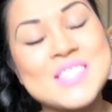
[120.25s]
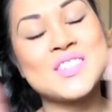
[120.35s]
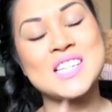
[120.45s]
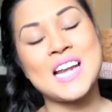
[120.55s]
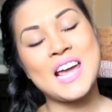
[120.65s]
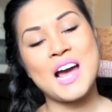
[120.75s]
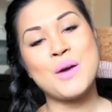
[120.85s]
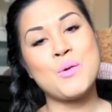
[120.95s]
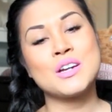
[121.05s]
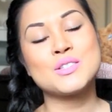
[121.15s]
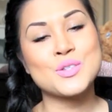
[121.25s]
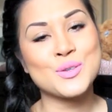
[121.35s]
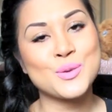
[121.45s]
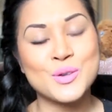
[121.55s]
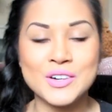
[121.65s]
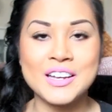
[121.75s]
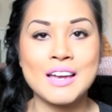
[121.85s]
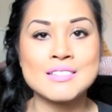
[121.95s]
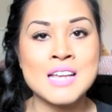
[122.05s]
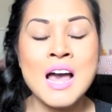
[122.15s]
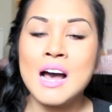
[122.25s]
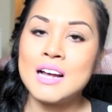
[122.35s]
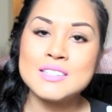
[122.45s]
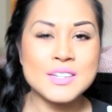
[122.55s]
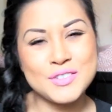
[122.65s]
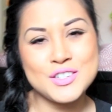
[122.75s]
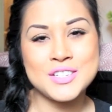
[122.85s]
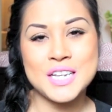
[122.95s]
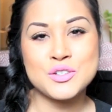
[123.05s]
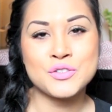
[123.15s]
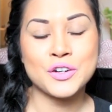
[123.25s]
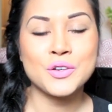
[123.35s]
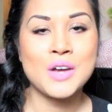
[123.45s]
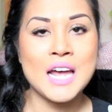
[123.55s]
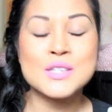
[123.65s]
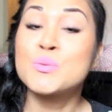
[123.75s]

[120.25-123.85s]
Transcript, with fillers: So today I wanted to create a different dish for you guys,